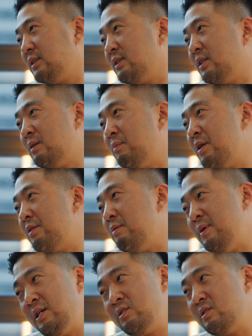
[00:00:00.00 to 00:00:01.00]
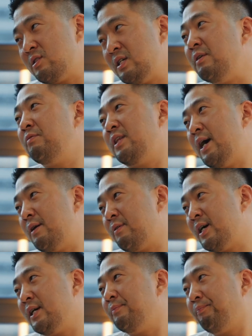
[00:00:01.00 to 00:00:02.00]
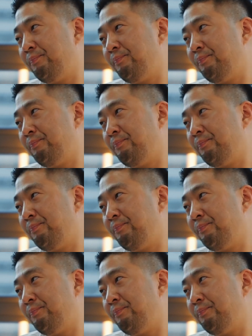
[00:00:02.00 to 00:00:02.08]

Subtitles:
on a monthly basis, if that, right?